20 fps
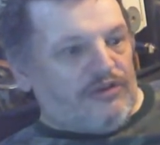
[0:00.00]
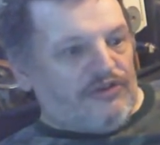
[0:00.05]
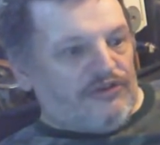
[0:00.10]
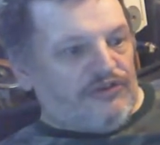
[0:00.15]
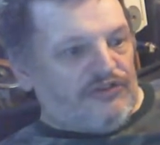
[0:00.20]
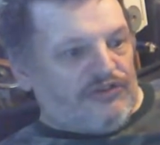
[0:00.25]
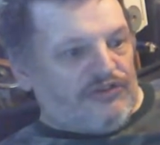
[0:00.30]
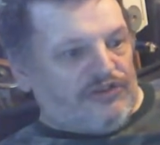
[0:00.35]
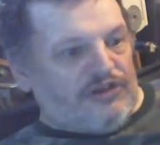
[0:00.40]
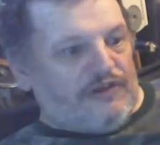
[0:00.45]

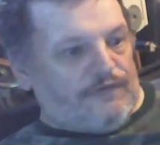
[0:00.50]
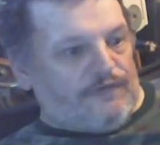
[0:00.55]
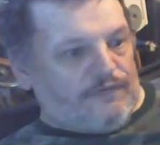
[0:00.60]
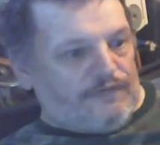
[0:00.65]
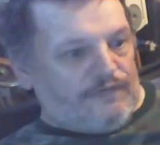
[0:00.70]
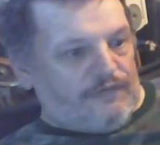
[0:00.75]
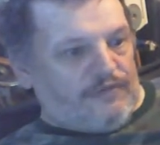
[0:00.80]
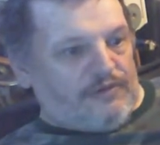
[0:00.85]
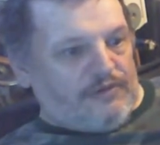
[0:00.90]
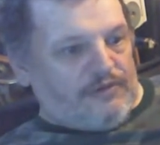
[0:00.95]

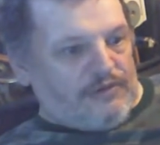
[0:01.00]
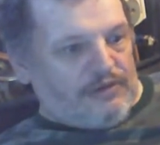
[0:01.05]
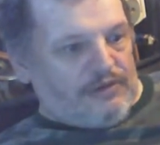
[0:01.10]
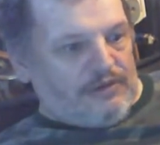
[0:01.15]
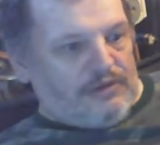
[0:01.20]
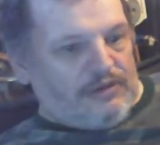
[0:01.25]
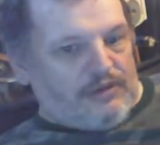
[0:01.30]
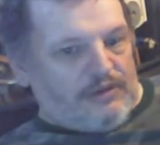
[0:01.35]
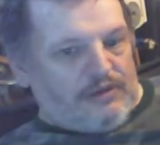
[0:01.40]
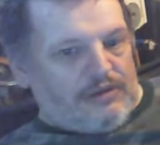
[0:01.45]
stiff.
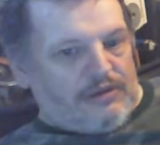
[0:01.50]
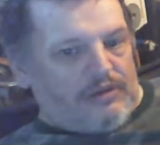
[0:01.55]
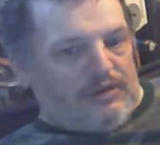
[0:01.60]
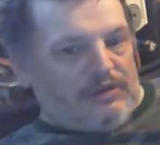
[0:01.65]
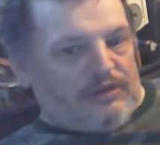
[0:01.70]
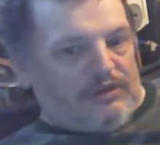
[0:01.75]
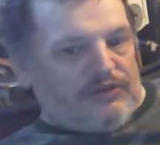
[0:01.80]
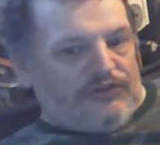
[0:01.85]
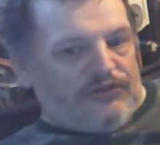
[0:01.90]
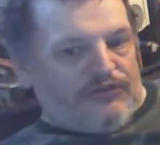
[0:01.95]

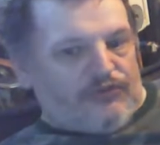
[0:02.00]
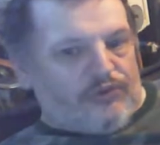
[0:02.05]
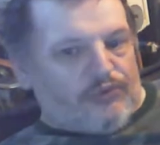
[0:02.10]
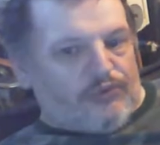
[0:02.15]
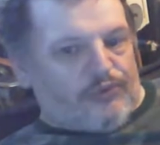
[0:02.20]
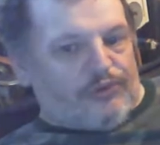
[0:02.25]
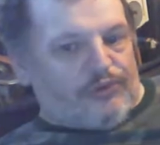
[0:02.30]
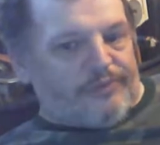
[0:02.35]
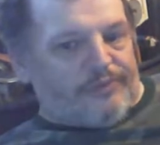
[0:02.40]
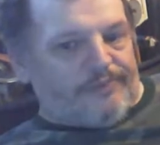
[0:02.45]

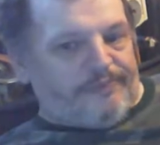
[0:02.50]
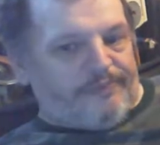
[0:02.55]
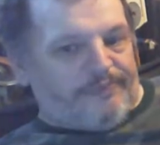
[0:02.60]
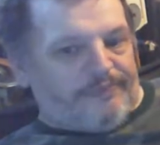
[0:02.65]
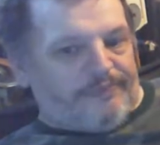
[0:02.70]
So,